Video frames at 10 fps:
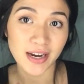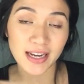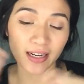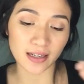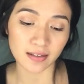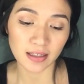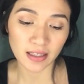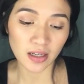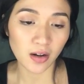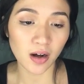great and
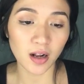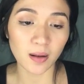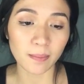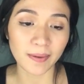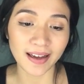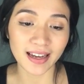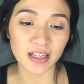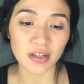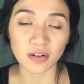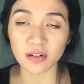all, but
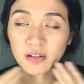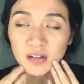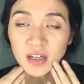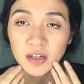you know,